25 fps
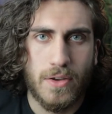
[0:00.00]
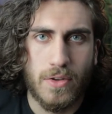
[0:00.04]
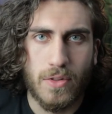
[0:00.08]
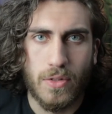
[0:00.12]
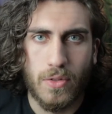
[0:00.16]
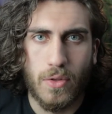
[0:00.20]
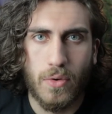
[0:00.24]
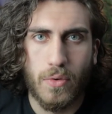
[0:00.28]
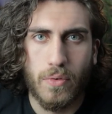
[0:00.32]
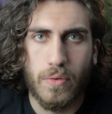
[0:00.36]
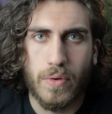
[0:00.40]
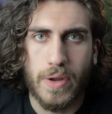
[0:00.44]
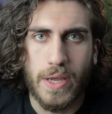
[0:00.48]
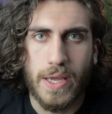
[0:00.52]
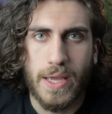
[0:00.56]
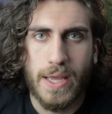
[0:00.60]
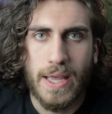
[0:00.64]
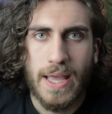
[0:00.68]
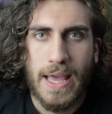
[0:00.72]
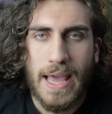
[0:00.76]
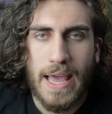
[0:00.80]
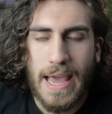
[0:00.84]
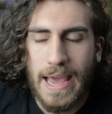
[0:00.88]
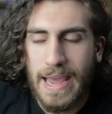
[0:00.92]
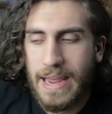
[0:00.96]
glory.
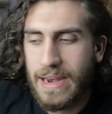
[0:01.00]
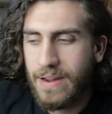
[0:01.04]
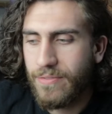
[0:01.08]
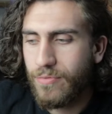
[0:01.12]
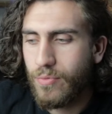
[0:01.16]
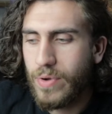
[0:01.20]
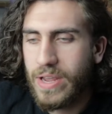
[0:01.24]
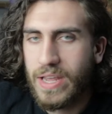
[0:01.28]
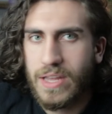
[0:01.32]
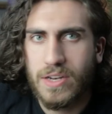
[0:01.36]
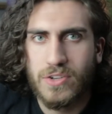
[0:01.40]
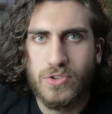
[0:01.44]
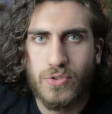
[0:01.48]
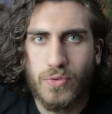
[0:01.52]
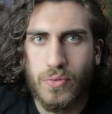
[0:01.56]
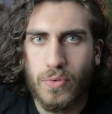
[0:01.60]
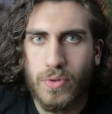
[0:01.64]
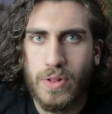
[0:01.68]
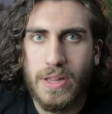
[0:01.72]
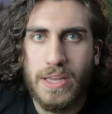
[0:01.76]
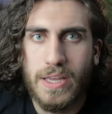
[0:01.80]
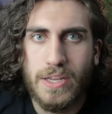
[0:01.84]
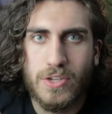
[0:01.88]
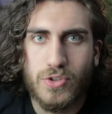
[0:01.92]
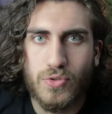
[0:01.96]
And if we can
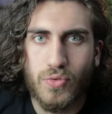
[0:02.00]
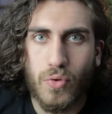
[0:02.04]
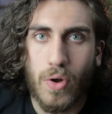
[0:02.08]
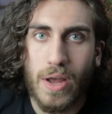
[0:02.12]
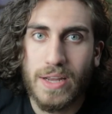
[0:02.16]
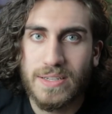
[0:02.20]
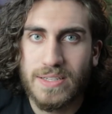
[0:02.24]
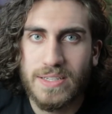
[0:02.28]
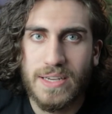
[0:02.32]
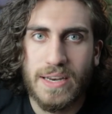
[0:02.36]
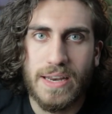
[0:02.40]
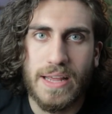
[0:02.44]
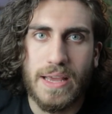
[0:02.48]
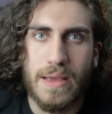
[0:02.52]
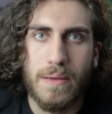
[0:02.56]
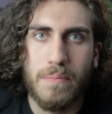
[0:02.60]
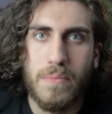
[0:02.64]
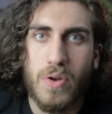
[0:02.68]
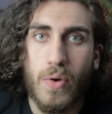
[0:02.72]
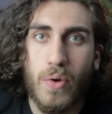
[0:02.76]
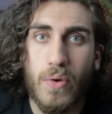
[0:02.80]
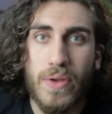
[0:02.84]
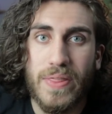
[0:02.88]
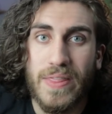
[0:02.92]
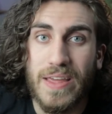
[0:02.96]
truly trust in
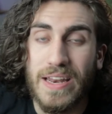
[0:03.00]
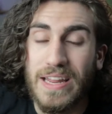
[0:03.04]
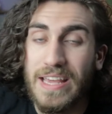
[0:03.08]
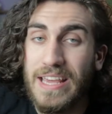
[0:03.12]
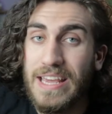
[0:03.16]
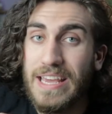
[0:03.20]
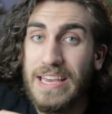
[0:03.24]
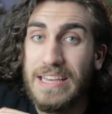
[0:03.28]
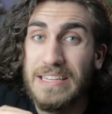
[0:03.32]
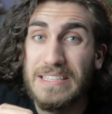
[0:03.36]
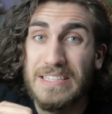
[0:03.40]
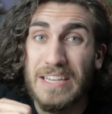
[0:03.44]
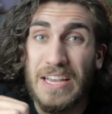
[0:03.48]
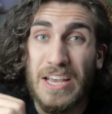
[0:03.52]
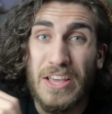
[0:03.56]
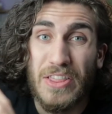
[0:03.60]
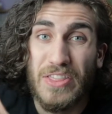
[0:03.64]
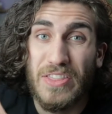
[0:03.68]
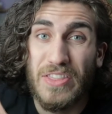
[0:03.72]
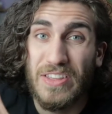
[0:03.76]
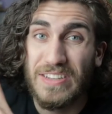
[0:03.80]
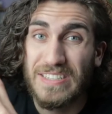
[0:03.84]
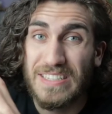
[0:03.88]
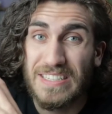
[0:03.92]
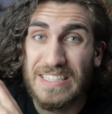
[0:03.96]
him, knowing that he is
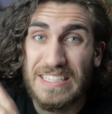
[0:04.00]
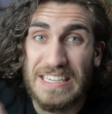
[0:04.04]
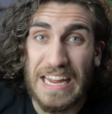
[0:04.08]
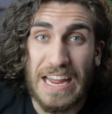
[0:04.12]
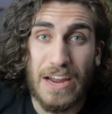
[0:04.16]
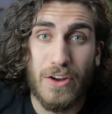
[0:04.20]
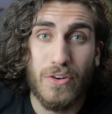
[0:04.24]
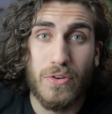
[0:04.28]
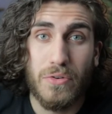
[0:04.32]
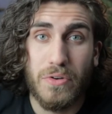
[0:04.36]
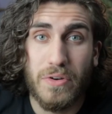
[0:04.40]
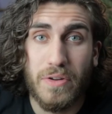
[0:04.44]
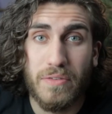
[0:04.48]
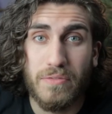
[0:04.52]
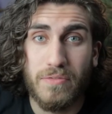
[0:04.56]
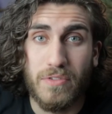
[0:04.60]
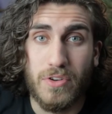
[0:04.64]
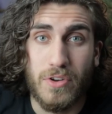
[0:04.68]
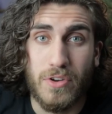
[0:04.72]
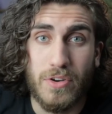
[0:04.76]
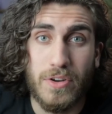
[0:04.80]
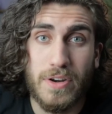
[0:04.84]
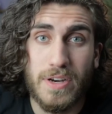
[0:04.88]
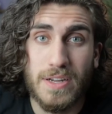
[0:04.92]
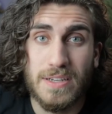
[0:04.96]
the standard
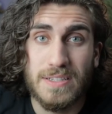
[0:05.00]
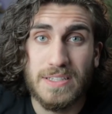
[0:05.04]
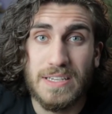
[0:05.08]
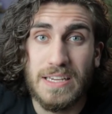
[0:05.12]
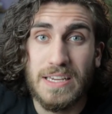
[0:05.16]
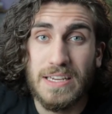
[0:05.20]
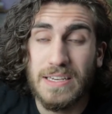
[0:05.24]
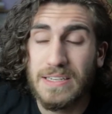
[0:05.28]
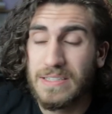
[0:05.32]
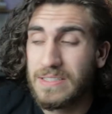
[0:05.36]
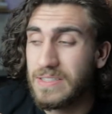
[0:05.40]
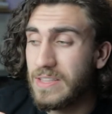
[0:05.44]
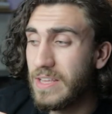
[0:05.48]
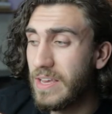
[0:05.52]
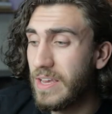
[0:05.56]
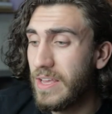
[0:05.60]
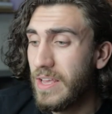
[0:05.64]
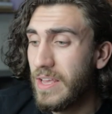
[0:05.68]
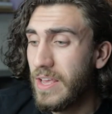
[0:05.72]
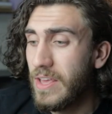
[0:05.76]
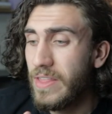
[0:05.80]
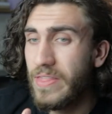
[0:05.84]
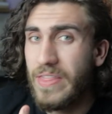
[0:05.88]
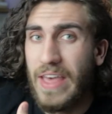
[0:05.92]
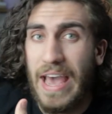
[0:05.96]
of goodness, he is the,
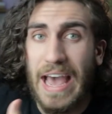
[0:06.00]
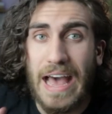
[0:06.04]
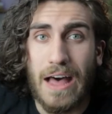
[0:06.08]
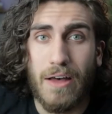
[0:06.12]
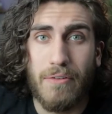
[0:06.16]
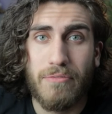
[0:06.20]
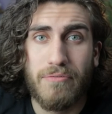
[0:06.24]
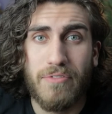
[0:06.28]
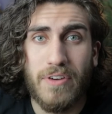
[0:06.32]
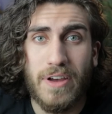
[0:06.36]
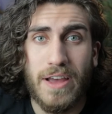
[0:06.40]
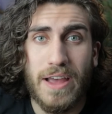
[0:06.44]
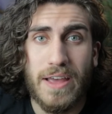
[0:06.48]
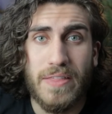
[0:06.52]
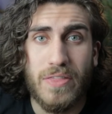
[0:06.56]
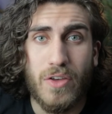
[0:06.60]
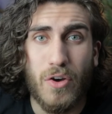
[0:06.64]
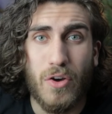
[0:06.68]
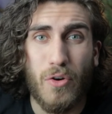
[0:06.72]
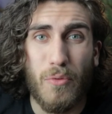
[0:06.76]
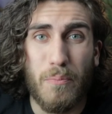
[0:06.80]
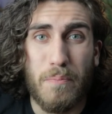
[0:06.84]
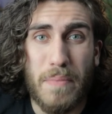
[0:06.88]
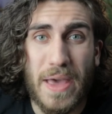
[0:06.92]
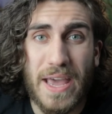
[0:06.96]
the alpha and
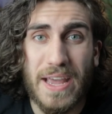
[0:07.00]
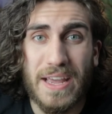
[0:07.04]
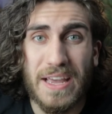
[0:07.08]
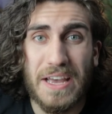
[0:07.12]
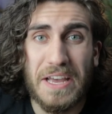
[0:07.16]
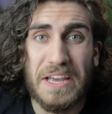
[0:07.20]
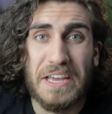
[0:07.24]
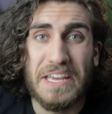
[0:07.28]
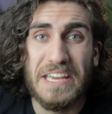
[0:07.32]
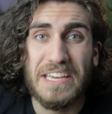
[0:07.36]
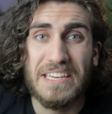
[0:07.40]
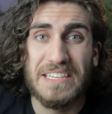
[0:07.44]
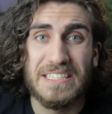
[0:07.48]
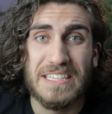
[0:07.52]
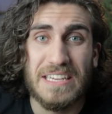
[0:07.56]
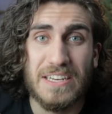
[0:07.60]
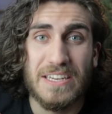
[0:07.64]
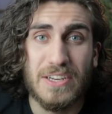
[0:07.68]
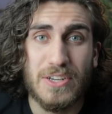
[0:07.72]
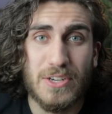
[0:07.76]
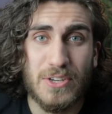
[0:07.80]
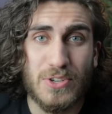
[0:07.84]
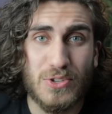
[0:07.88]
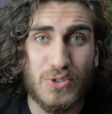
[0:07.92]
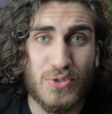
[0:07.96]
the omega, he is
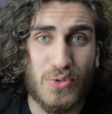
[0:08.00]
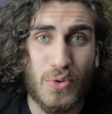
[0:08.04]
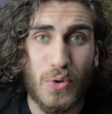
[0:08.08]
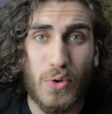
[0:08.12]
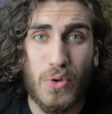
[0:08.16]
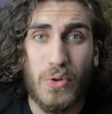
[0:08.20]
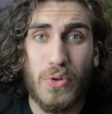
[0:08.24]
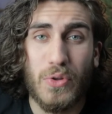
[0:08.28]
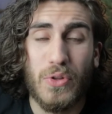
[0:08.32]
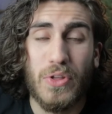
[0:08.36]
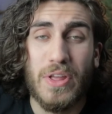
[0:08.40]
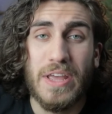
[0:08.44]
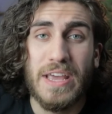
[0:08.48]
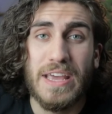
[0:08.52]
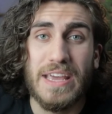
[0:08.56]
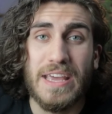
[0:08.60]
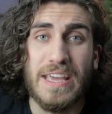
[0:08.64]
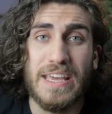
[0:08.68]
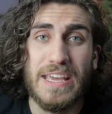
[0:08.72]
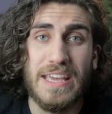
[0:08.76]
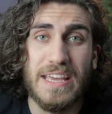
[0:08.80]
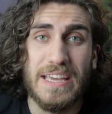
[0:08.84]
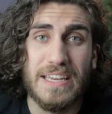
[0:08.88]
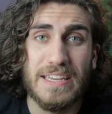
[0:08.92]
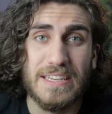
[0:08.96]
in control,
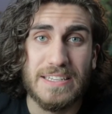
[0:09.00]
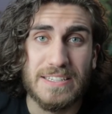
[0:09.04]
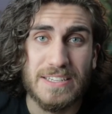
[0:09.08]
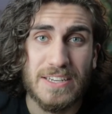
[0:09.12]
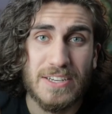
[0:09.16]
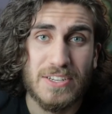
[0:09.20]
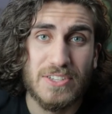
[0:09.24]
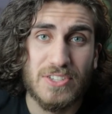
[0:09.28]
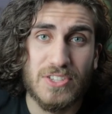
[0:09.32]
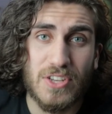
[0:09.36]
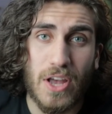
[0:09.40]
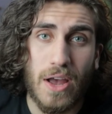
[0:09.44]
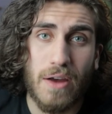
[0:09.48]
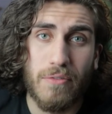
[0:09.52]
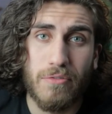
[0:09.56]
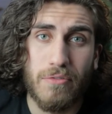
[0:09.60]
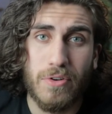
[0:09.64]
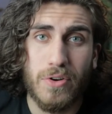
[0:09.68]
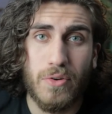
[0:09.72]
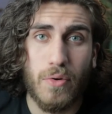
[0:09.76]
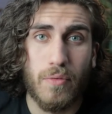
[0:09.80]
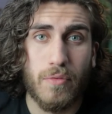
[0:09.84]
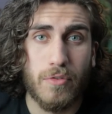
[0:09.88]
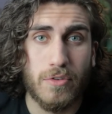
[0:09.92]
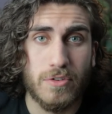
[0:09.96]
he is
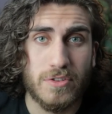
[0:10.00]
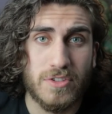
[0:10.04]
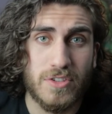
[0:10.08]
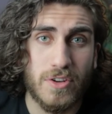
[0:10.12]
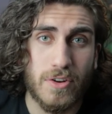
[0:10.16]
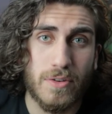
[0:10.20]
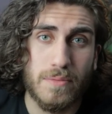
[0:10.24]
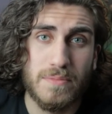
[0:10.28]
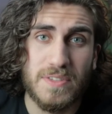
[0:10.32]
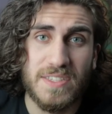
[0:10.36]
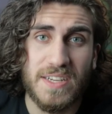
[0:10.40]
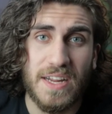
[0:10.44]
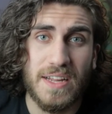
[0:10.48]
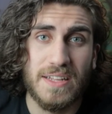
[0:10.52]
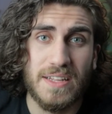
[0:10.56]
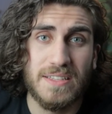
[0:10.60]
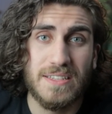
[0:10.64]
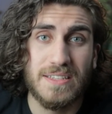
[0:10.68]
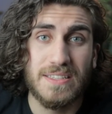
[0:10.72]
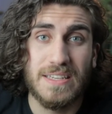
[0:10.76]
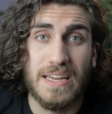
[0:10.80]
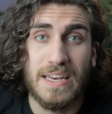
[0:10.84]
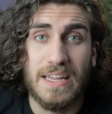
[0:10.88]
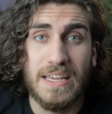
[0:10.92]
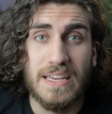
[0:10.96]
sovereign over
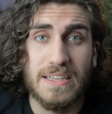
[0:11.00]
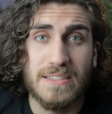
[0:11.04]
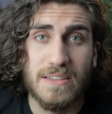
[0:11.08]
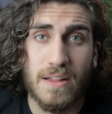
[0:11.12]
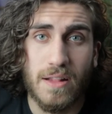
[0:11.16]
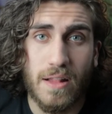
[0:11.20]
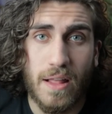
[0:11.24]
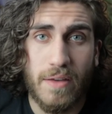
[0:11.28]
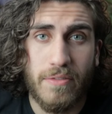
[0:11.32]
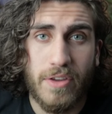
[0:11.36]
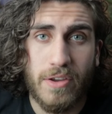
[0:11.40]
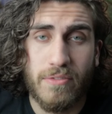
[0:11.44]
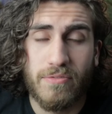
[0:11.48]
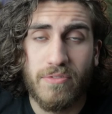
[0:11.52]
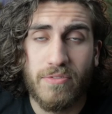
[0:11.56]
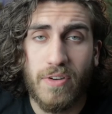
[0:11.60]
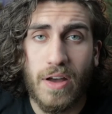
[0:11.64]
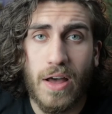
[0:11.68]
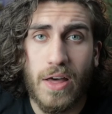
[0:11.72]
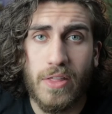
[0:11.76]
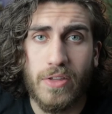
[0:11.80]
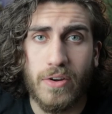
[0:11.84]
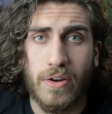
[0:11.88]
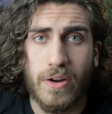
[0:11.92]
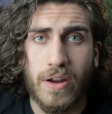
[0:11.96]
circumstances, and he is a loving
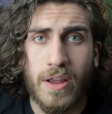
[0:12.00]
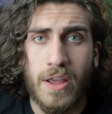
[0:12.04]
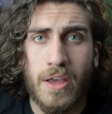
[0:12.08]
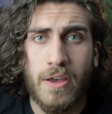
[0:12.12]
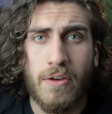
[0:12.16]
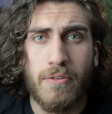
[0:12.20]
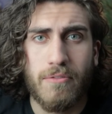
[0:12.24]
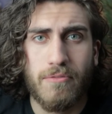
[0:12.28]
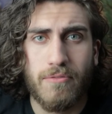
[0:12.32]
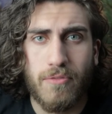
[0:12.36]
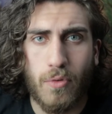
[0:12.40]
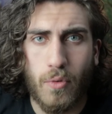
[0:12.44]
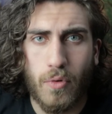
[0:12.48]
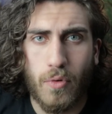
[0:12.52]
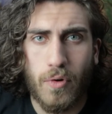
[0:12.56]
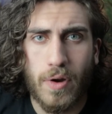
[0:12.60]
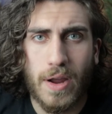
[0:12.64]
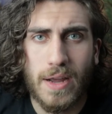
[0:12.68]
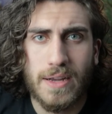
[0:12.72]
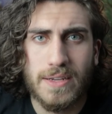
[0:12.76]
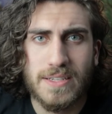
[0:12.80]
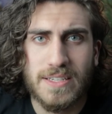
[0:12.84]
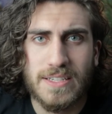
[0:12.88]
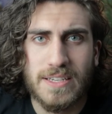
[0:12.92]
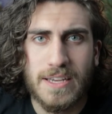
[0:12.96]
father for
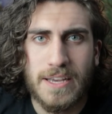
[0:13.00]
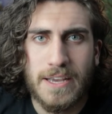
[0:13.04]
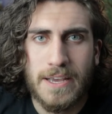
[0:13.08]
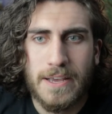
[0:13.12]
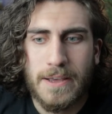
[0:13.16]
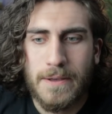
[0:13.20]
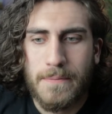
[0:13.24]
us,